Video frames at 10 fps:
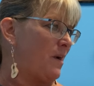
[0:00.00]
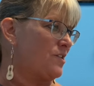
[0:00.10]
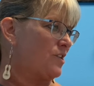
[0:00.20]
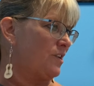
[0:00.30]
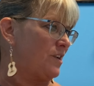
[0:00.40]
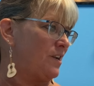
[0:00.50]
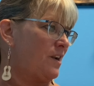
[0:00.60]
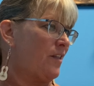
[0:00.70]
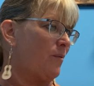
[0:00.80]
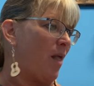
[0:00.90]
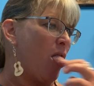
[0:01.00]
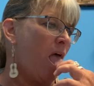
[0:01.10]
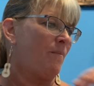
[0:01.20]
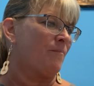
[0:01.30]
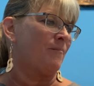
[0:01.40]
page and look at another one.
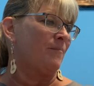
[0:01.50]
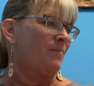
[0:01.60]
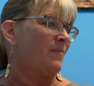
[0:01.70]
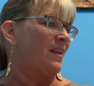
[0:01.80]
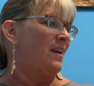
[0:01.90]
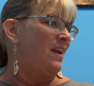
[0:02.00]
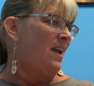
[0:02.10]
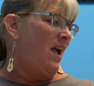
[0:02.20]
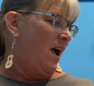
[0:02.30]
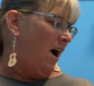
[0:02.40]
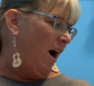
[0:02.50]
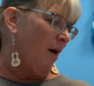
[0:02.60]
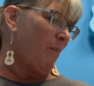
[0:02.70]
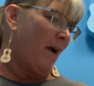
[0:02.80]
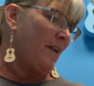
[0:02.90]

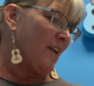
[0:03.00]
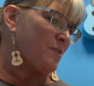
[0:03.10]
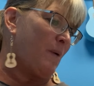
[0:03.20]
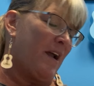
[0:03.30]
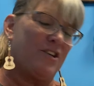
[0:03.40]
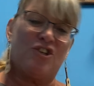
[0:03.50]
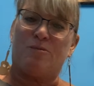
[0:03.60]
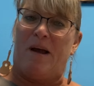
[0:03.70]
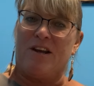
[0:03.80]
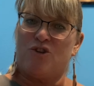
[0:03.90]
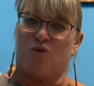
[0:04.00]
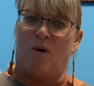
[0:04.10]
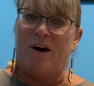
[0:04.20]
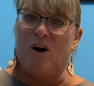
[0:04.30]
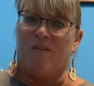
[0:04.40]
On my next page is page
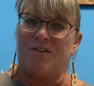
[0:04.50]
12.